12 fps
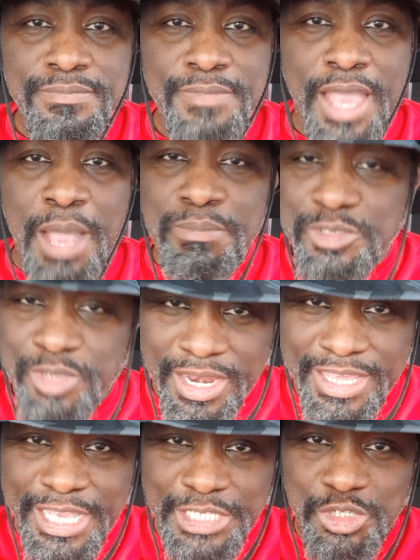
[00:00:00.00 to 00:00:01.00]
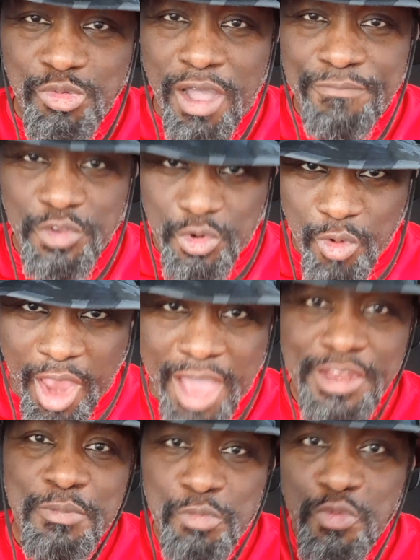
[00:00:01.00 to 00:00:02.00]
I'm just trying to get you off the
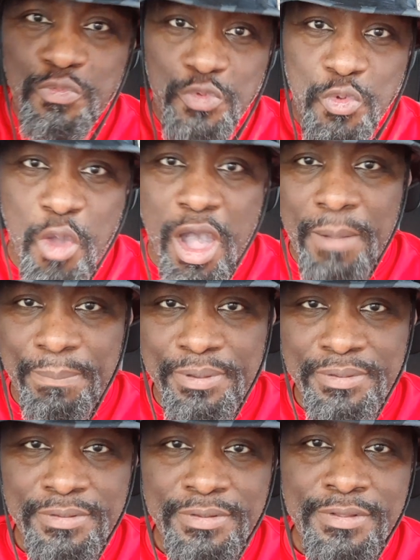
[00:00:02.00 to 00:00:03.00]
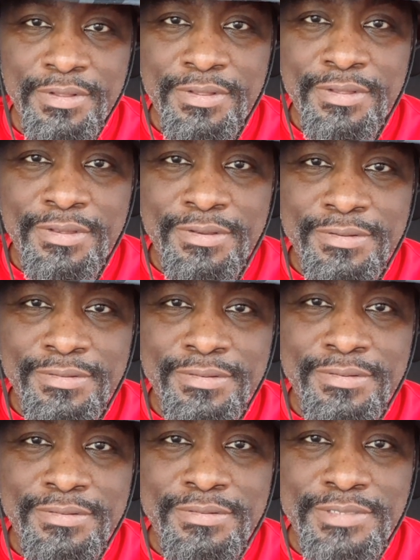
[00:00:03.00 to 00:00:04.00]
ground and move you up.
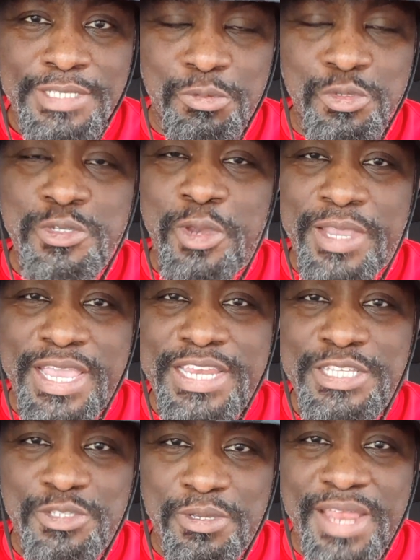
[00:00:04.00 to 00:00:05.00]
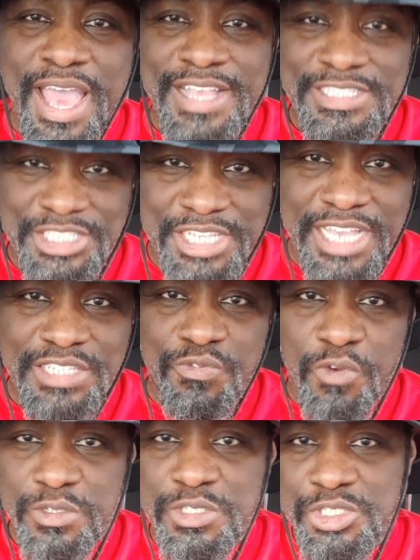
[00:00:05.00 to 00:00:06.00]
See, when you start getting into that chess
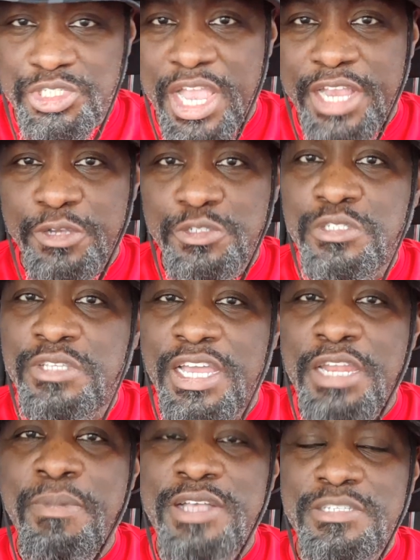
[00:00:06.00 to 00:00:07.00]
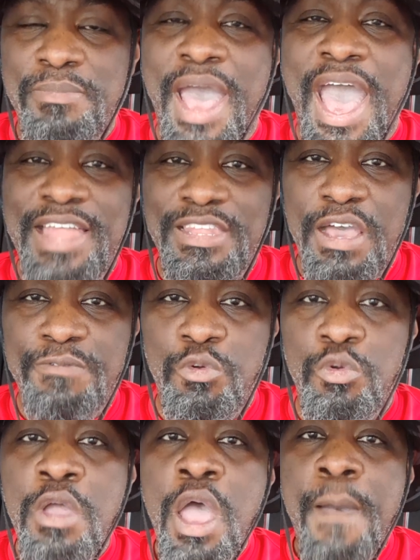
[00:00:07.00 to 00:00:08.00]
versus checkers, you're talking about some
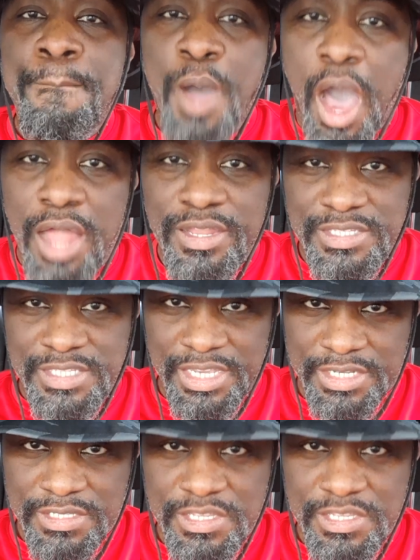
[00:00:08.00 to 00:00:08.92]
high-level politics.